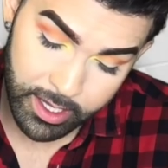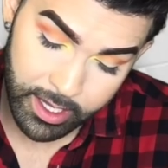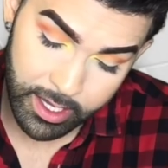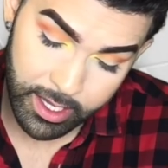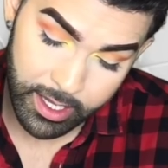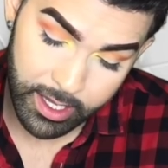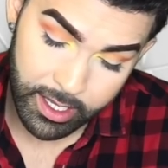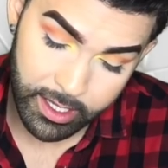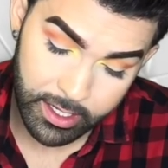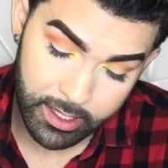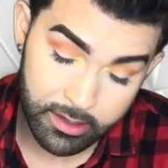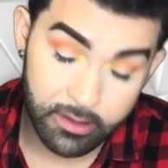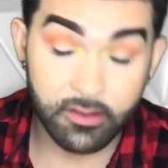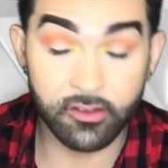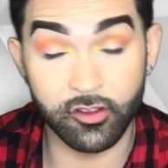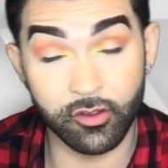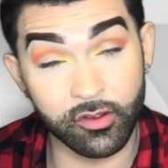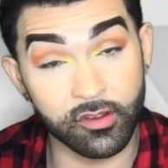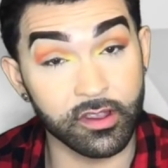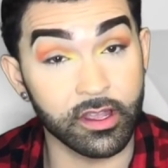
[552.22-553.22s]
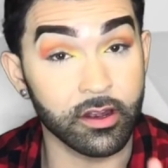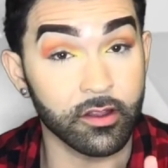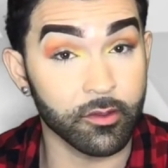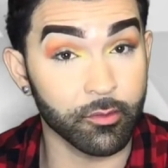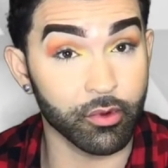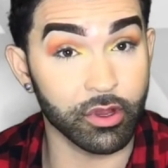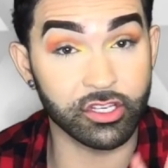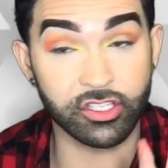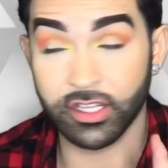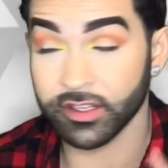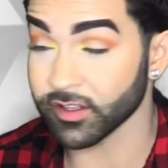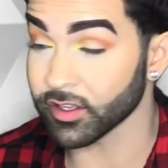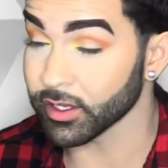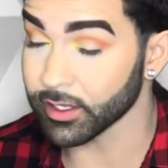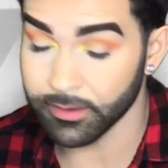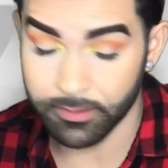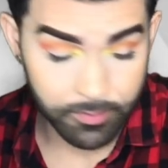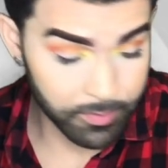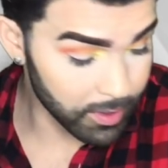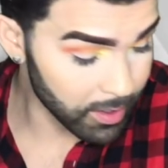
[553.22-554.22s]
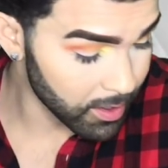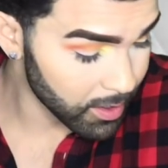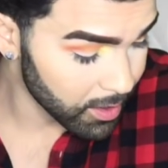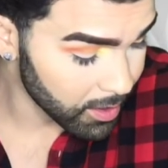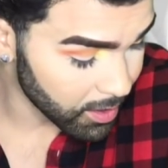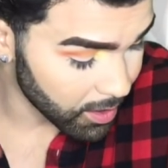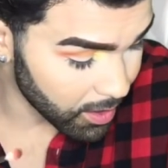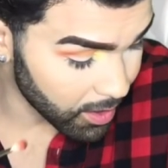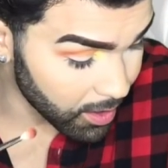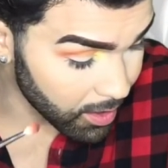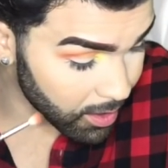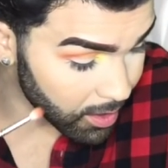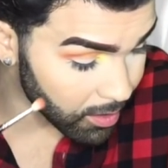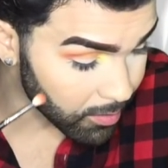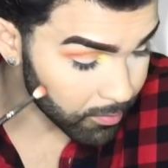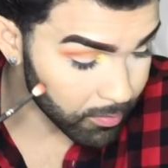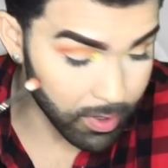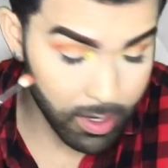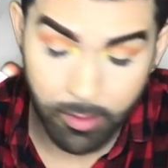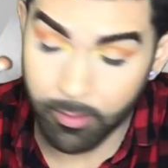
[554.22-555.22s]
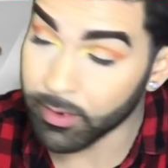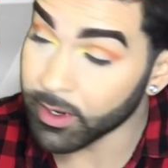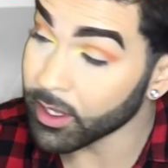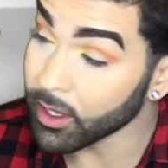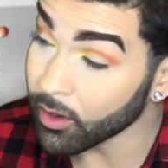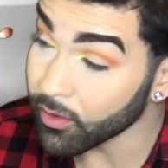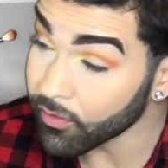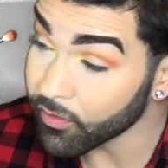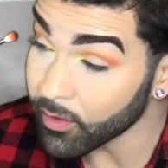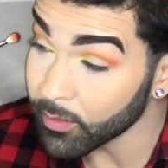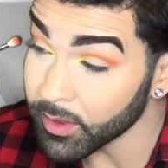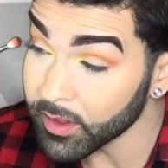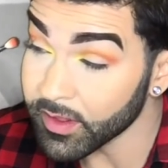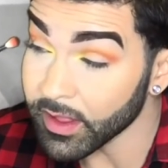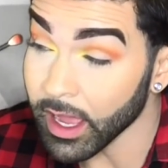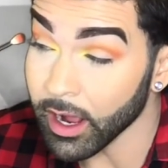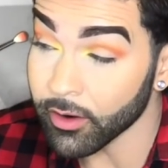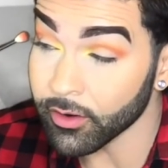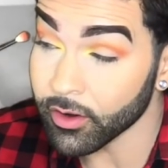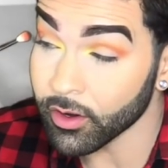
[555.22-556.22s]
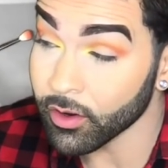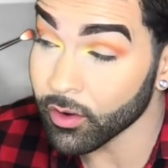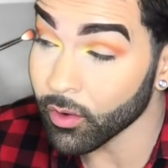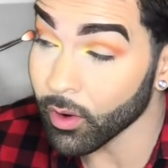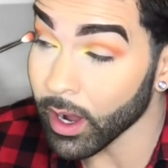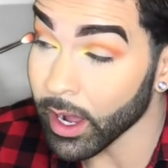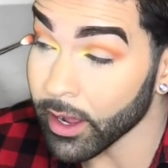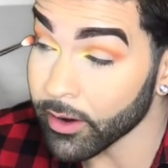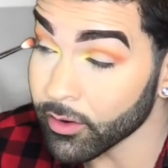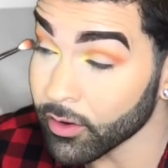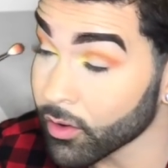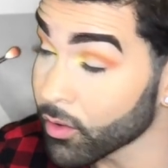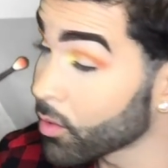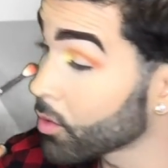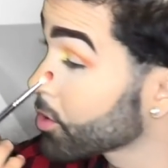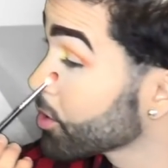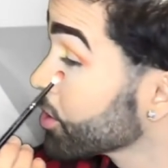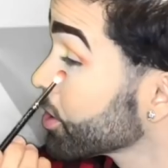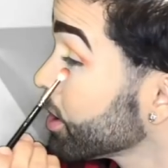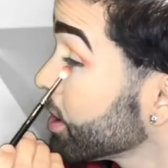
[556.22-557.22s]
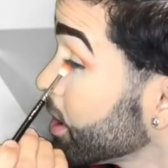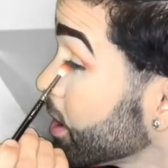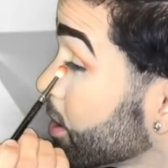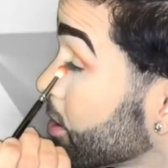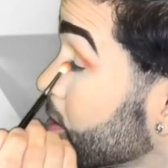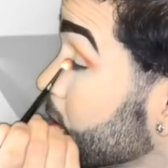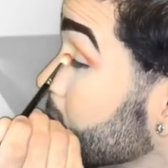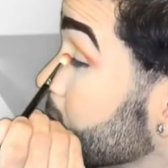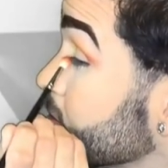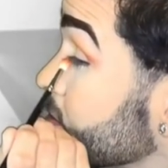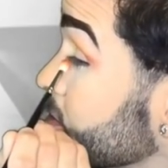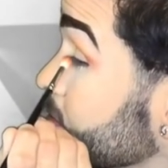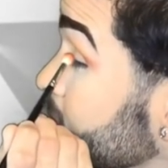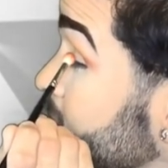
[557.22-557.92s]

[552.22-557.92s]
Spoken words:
and it still stayed on the brush, that's good. I'm gonna go from this outer corner here. Let